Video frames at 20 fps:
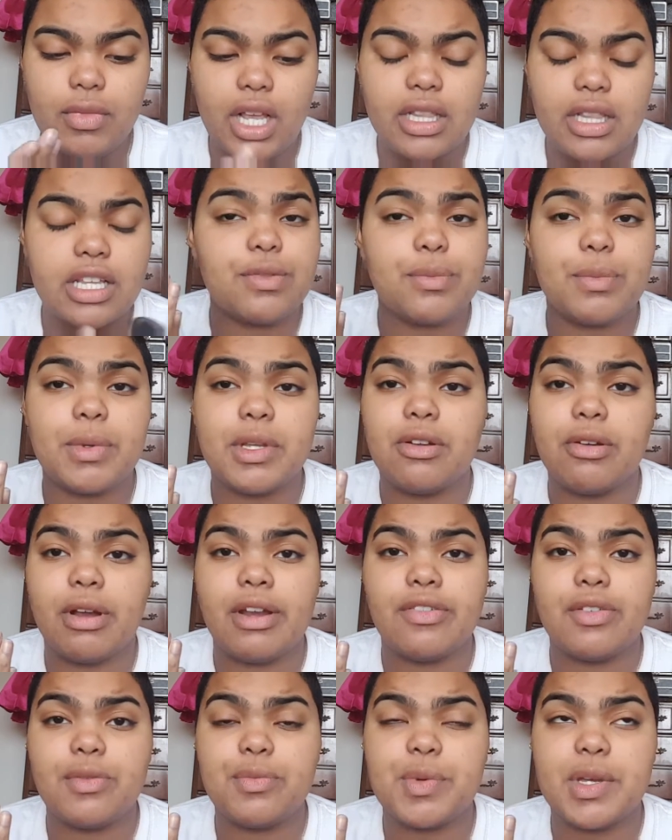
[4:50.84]
This would be
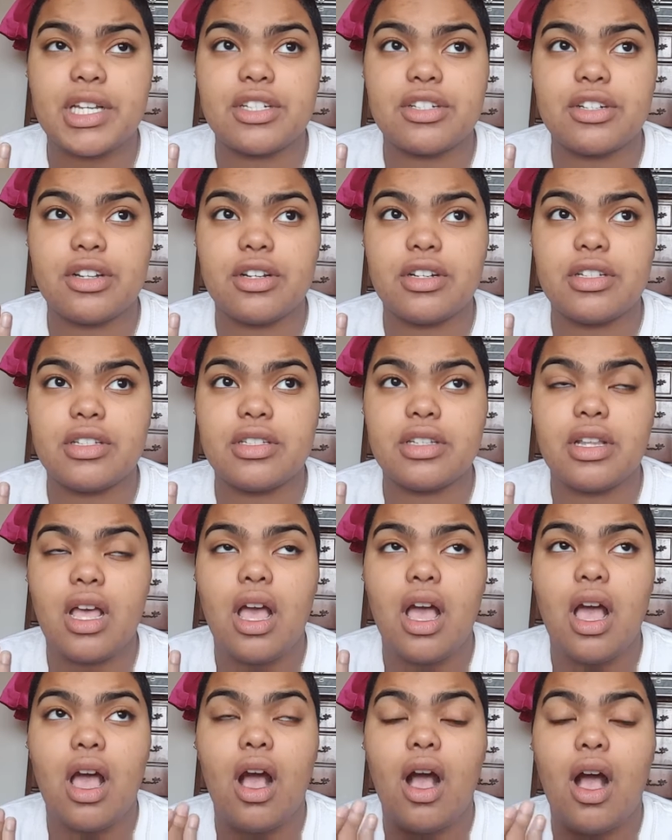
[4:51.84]
great for pictures,
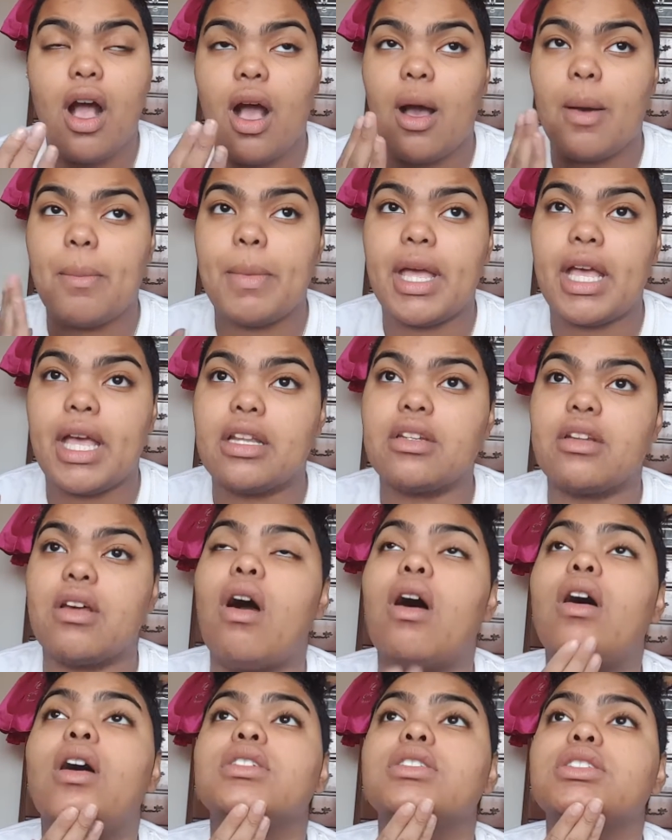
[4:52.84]
and
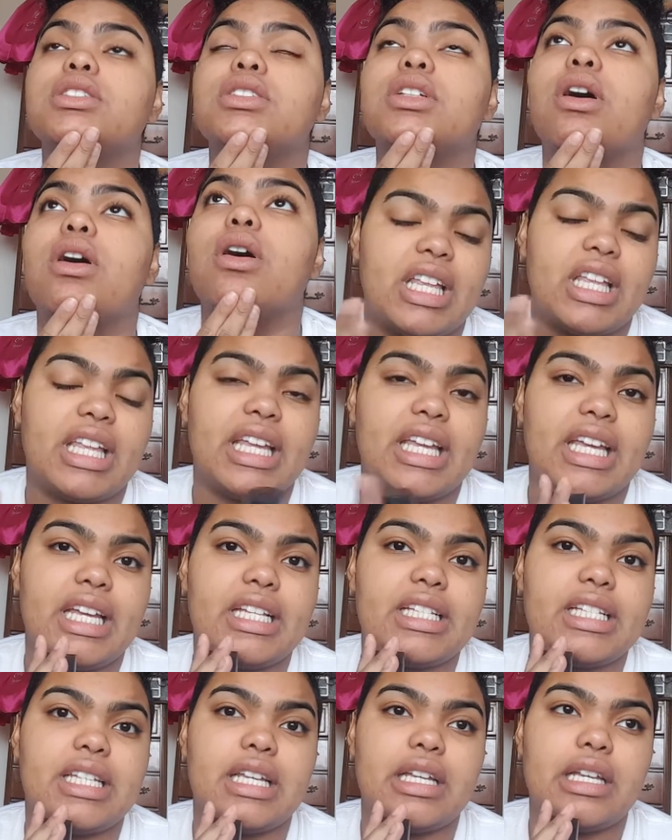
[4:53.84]
also
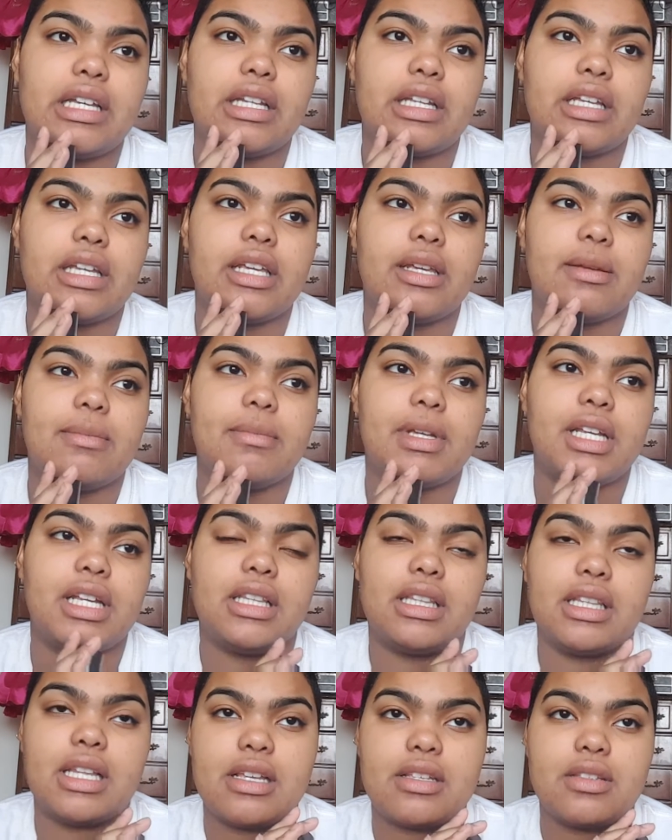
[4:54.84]
it did keep me
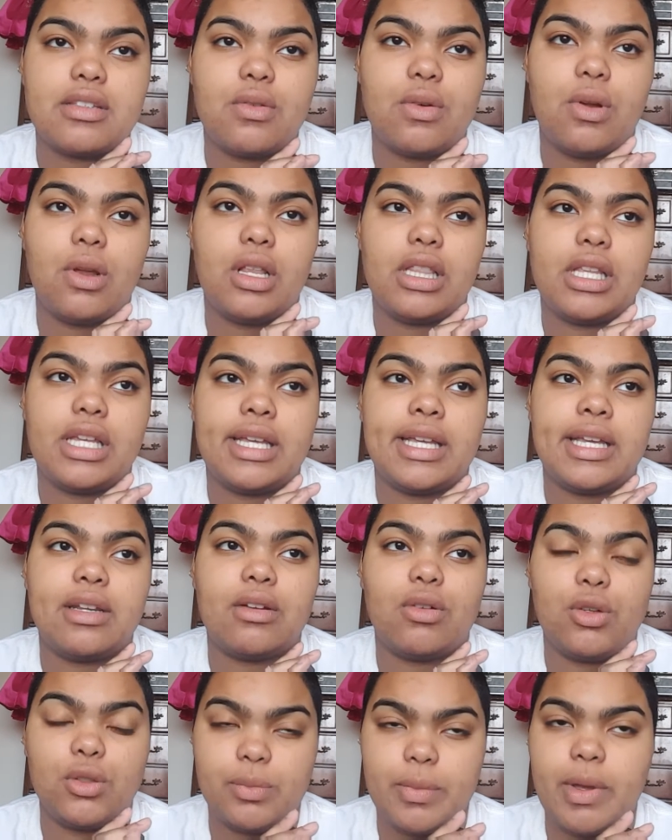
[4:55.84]
less oily and
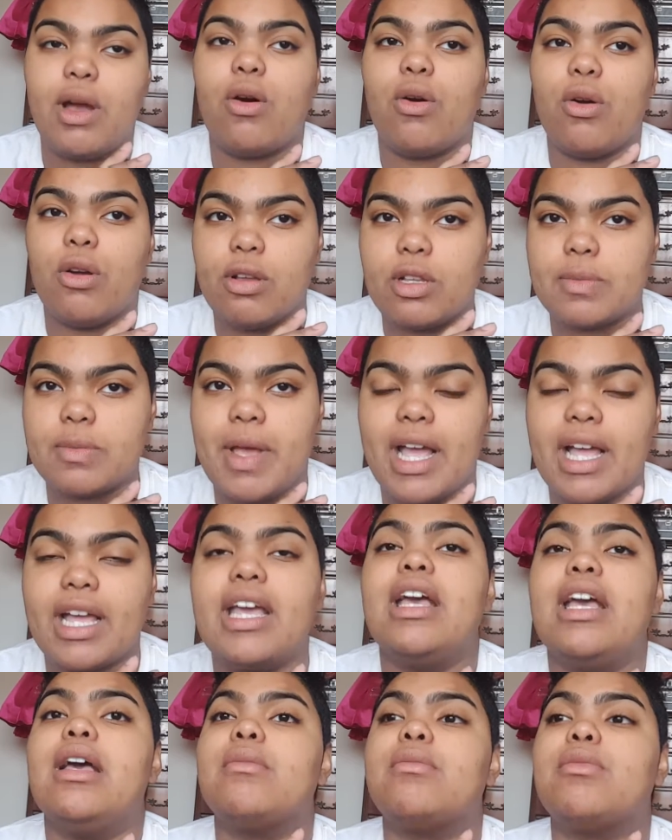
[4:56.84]
hold my oils back.
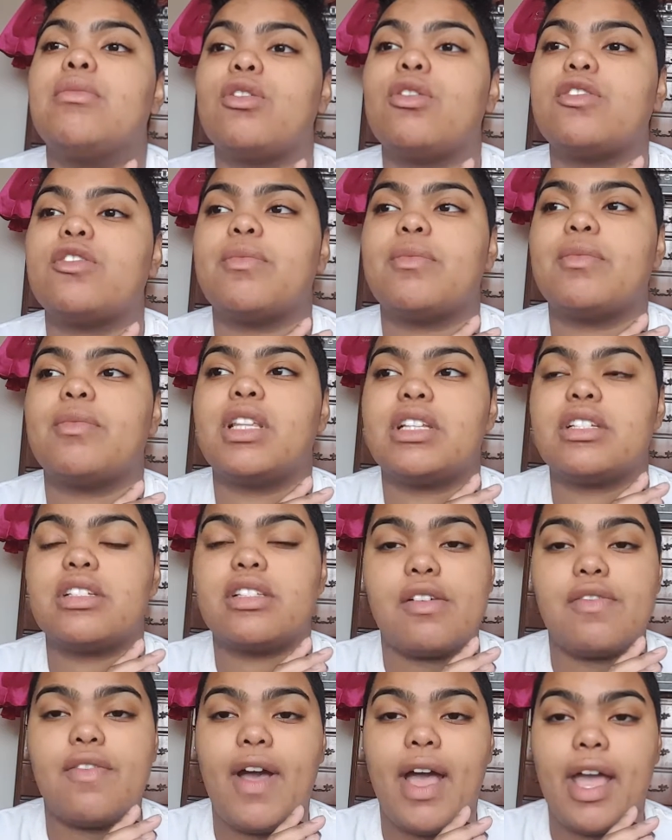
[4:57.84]
Most of the
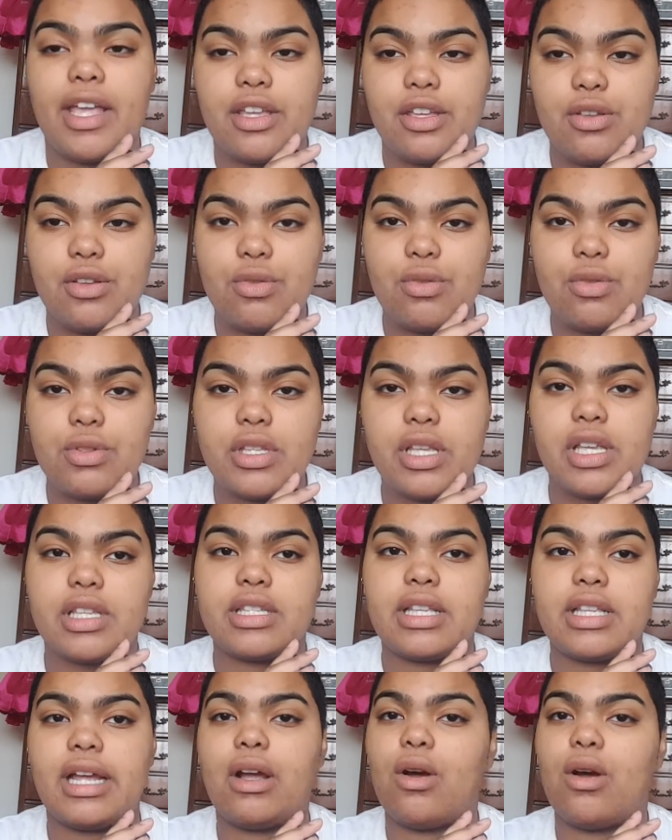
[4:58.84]
stuff I use
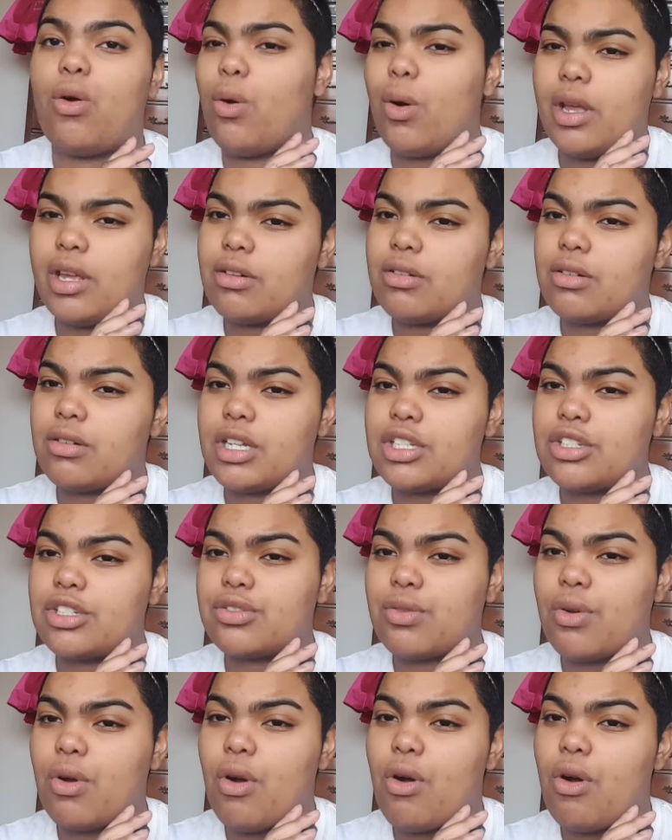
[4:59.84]
is like oil
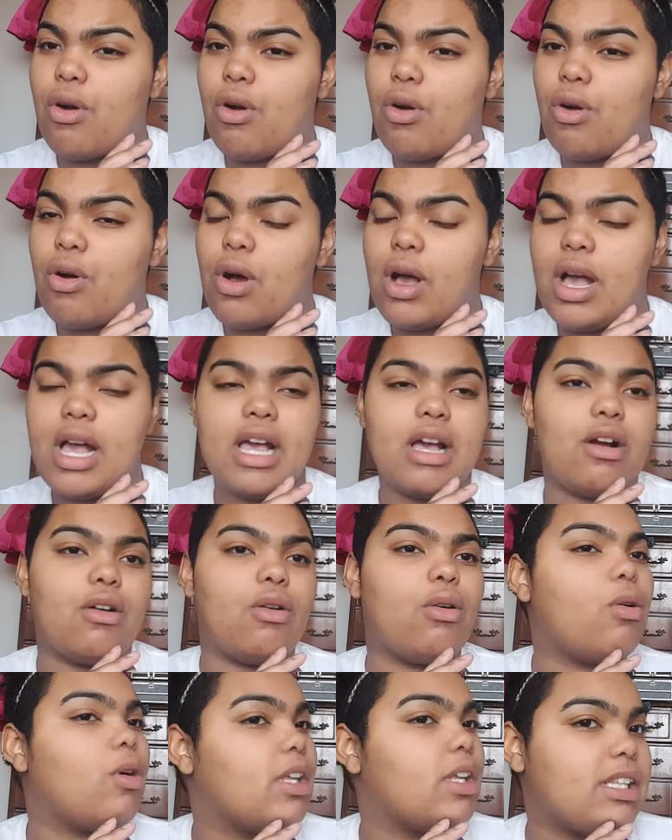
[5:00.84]
control,
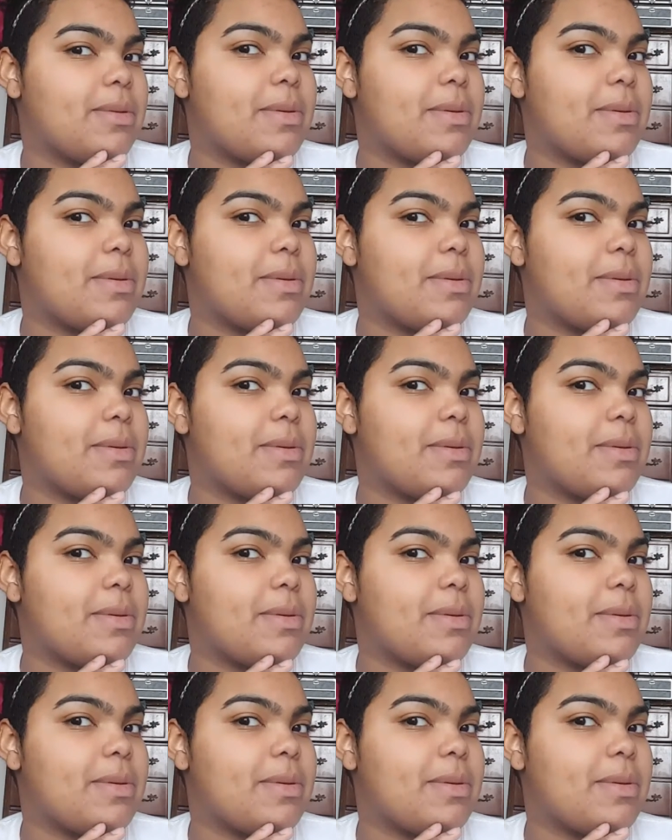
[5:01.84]
oily